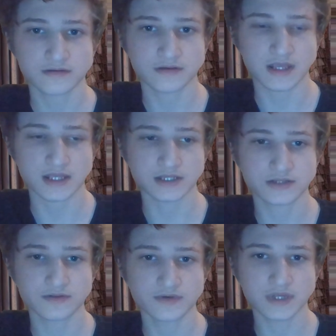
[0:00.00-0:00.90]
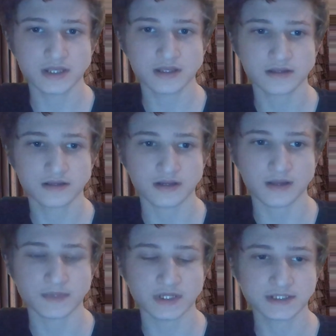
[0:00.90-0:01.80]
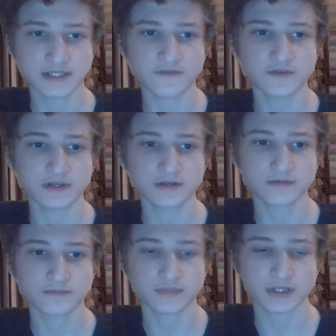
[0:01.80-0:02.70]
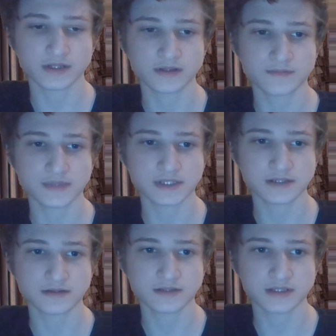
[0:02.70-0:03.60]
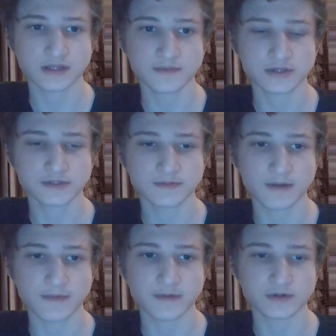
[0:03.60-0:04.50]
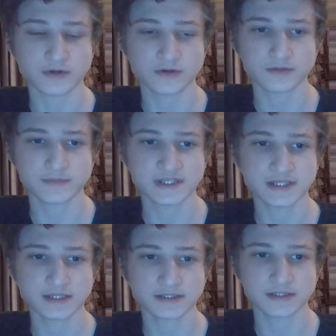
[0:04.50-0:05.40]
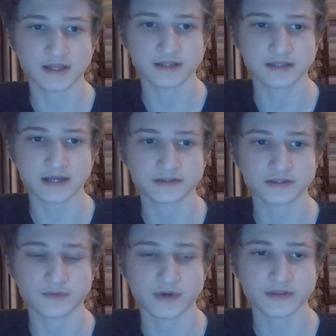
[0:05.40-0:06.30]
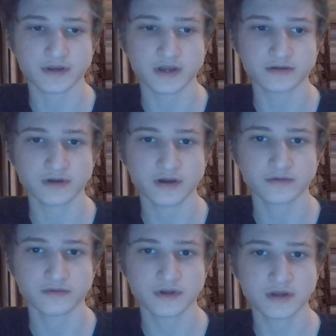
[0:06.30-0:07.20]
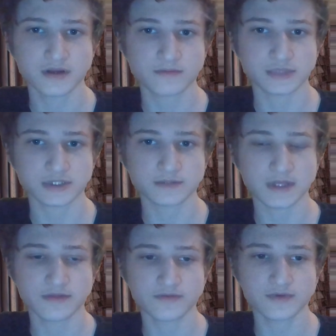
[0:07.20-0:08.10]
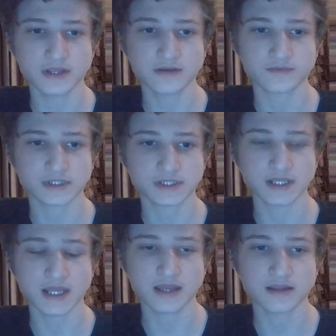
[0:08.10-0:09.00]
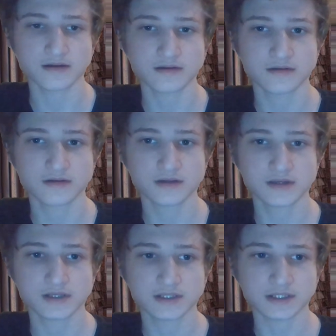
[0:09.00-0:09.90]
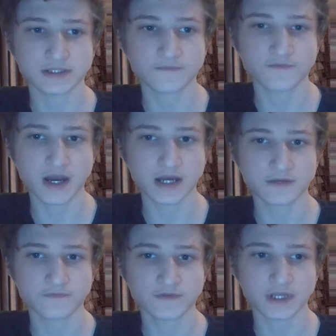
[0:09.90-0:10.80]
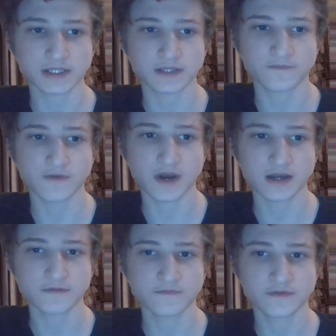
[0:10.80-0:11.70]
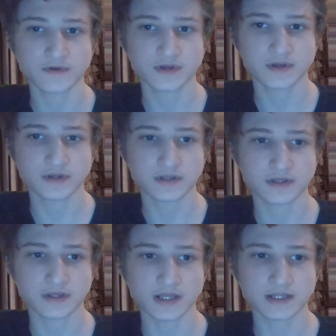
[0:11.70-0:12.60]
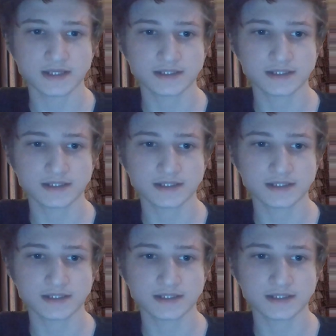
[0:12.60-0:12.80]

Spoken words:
h3, knight b7, bringing the piece into a slightly better spot. Maybe it'll go to b6. Not that clear where the knight will go. Bishop e3, rook c8, e5, knight d5, knight takes